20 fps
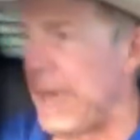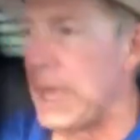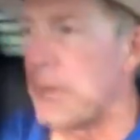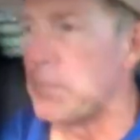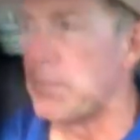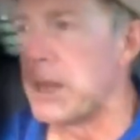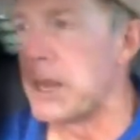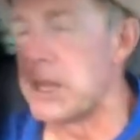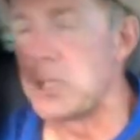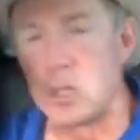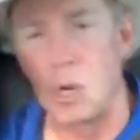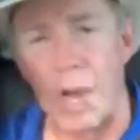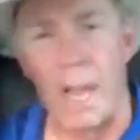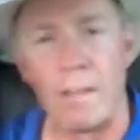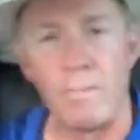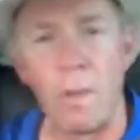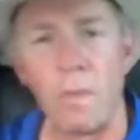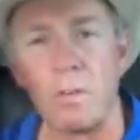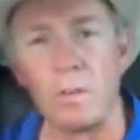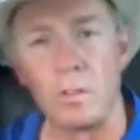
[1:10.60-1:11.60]
8-minute
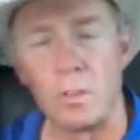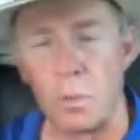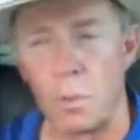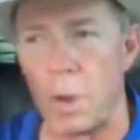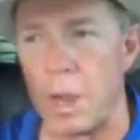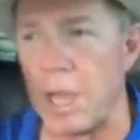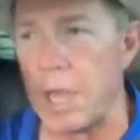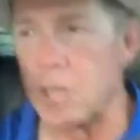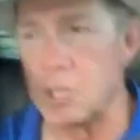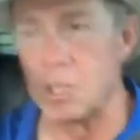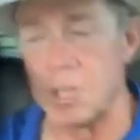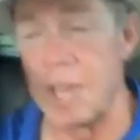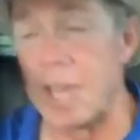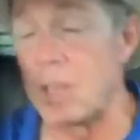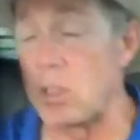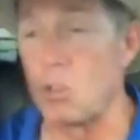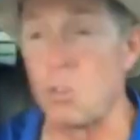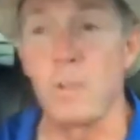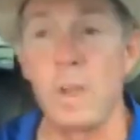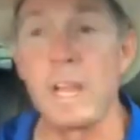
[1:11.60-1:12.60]
drive over to the ranch, and
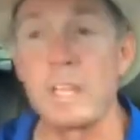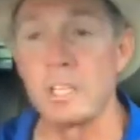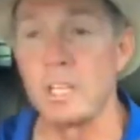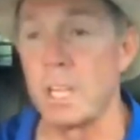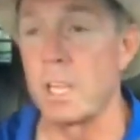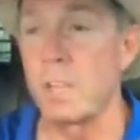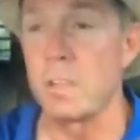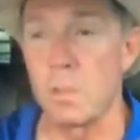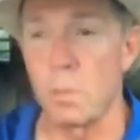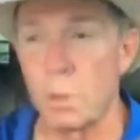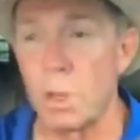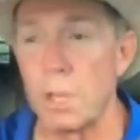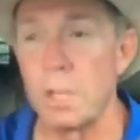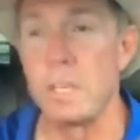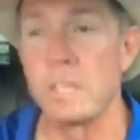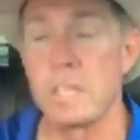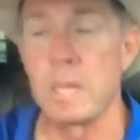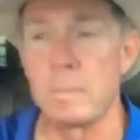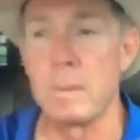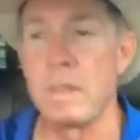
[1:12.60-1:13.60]
that's stretching it because it really
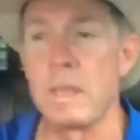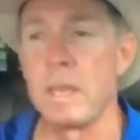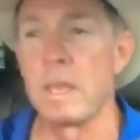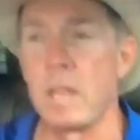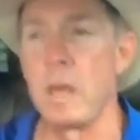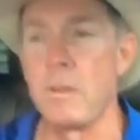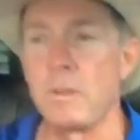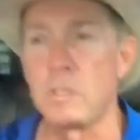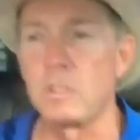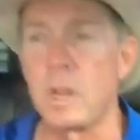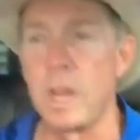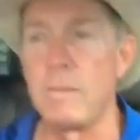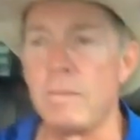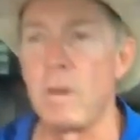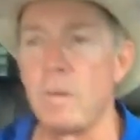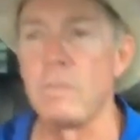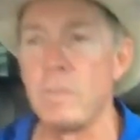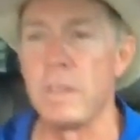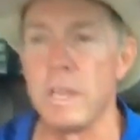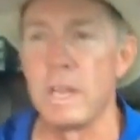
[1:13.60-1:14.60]
doesn't take me that long to drive
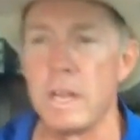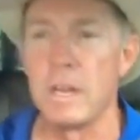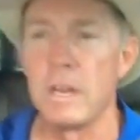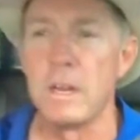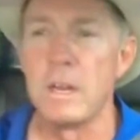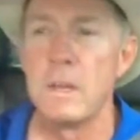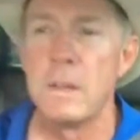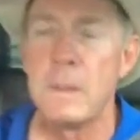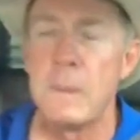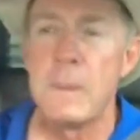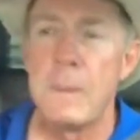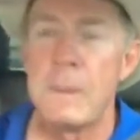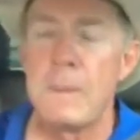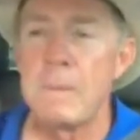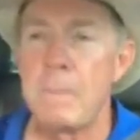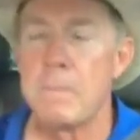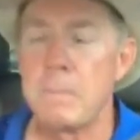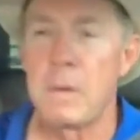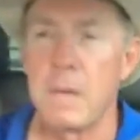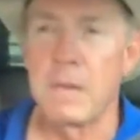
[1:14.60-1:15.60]
over there.
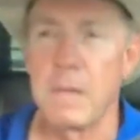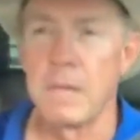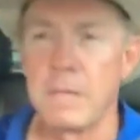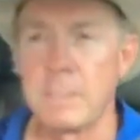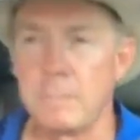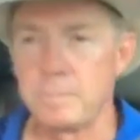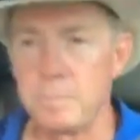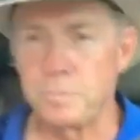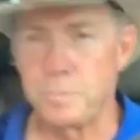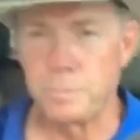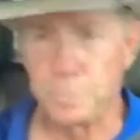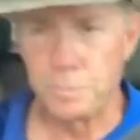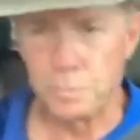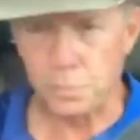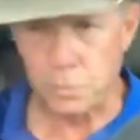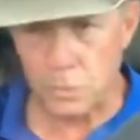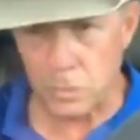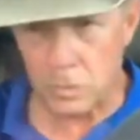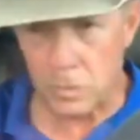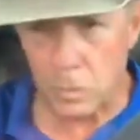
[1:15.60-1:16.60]
But
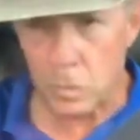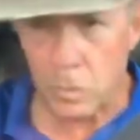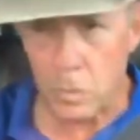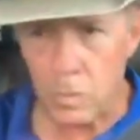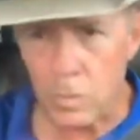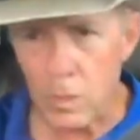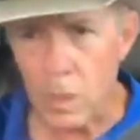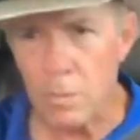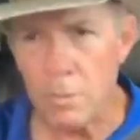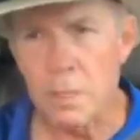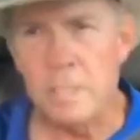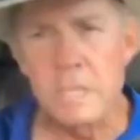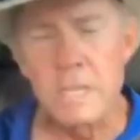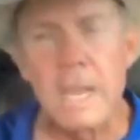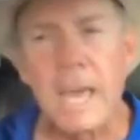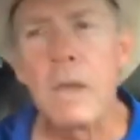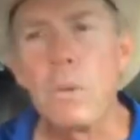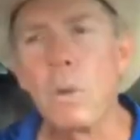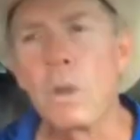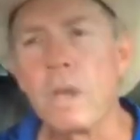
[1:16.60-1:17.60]

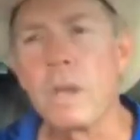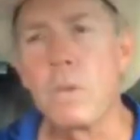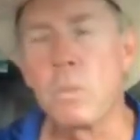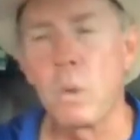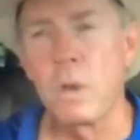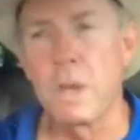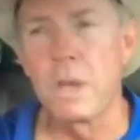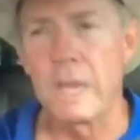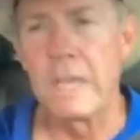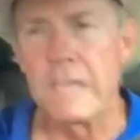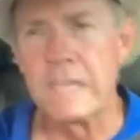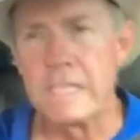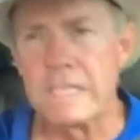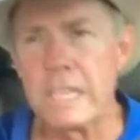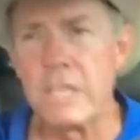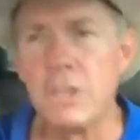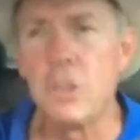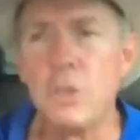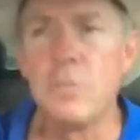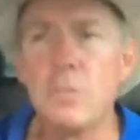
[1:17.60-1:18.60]
today we're gonna
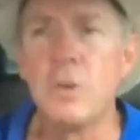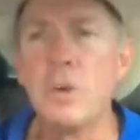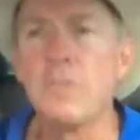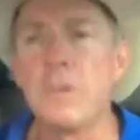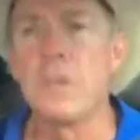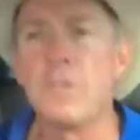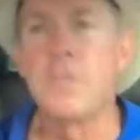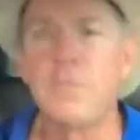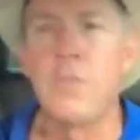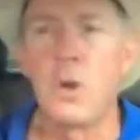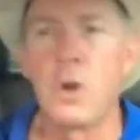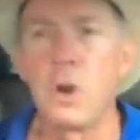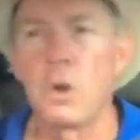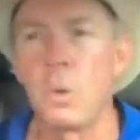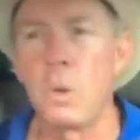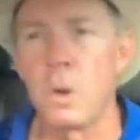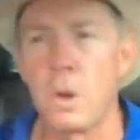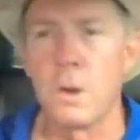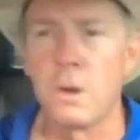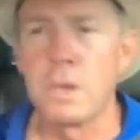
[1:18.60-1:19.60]
continue moving
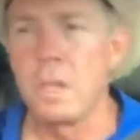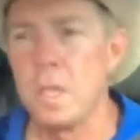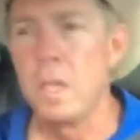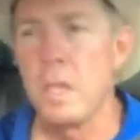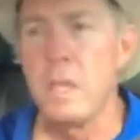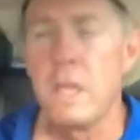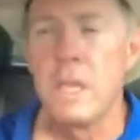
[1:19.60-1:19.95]
forward